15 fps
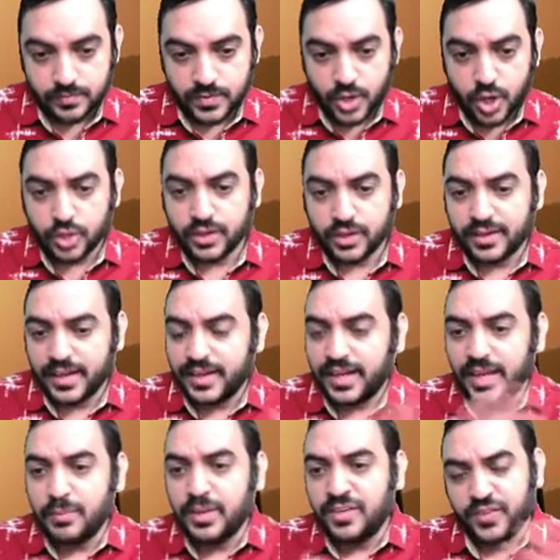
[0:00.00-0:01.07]
Or you can write
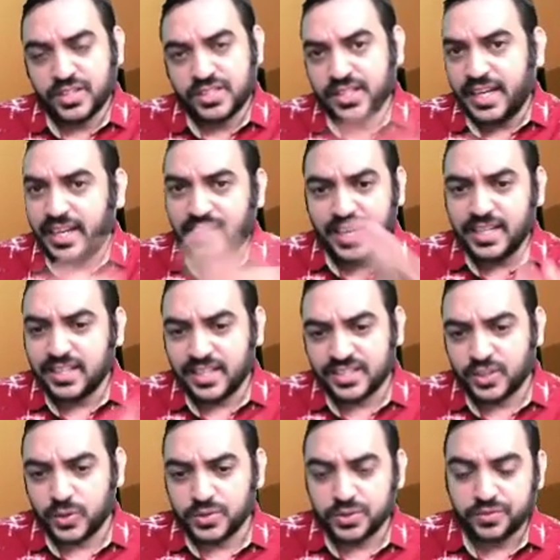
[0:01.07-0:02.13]
debit first, credit later. That's
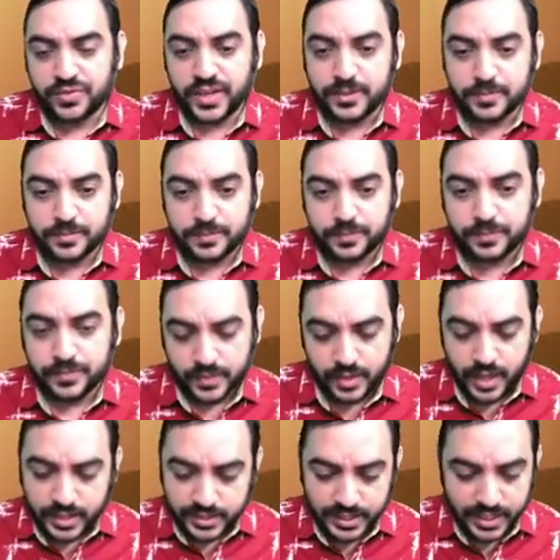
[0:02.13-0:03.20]
also fine.
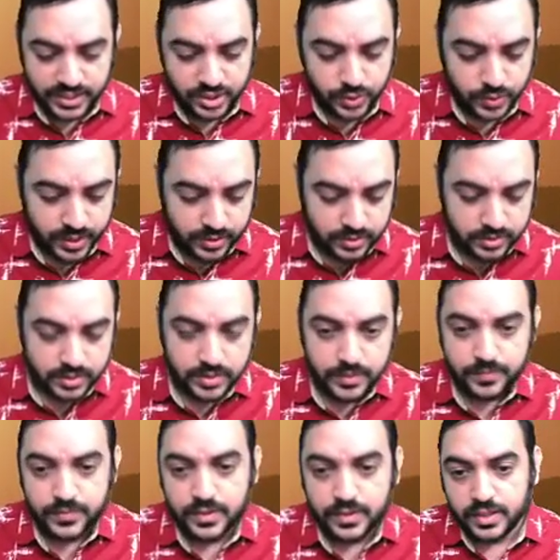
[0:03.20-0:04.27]
I think let's do that.
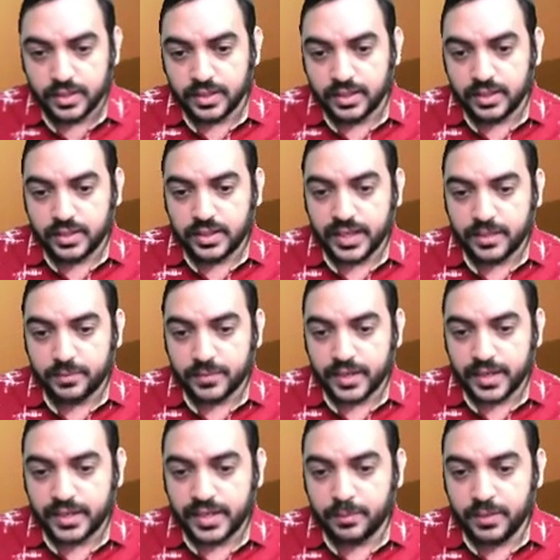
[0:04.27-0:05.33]
Let me
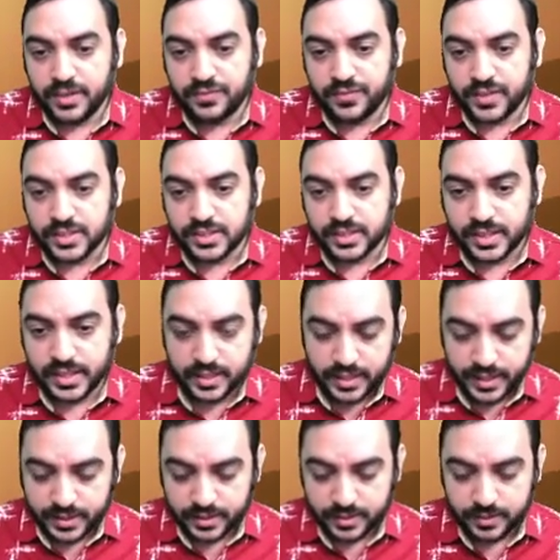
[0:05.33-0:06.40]
write debit first, credit
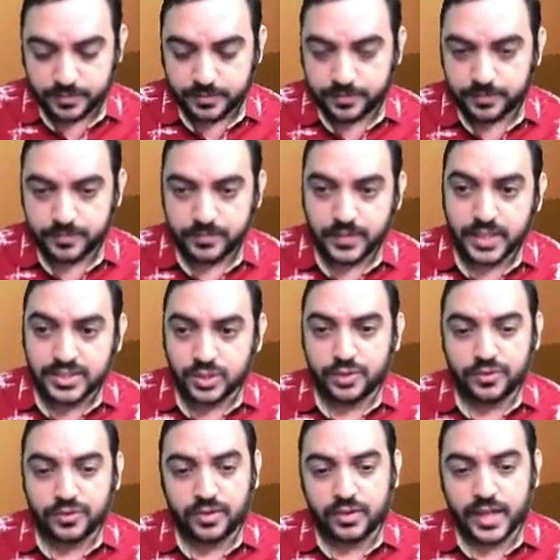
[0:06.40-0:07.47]
later. That's how
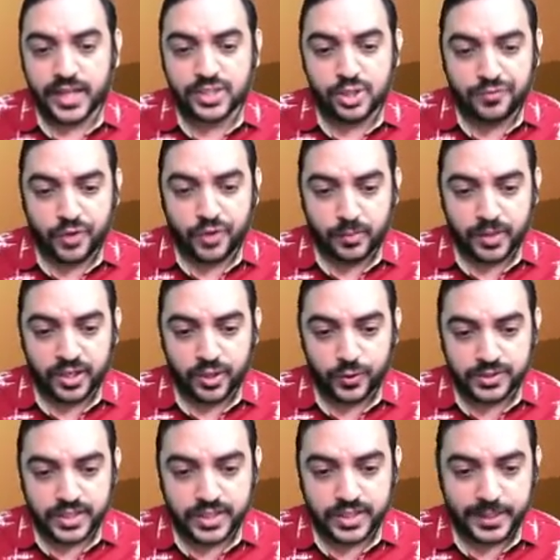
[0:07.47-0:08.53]
the actual format
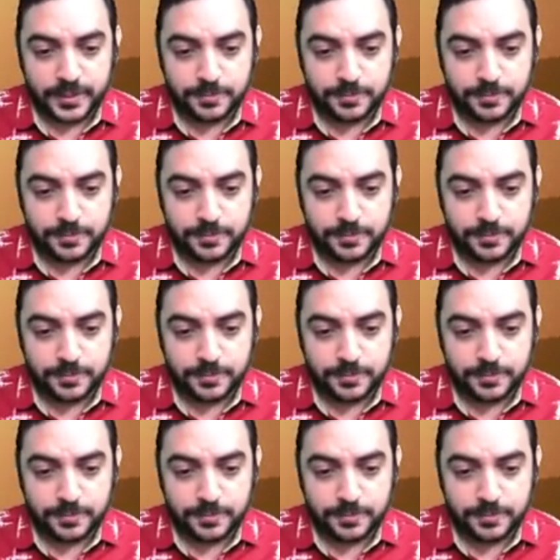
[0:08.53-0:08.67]
looks like.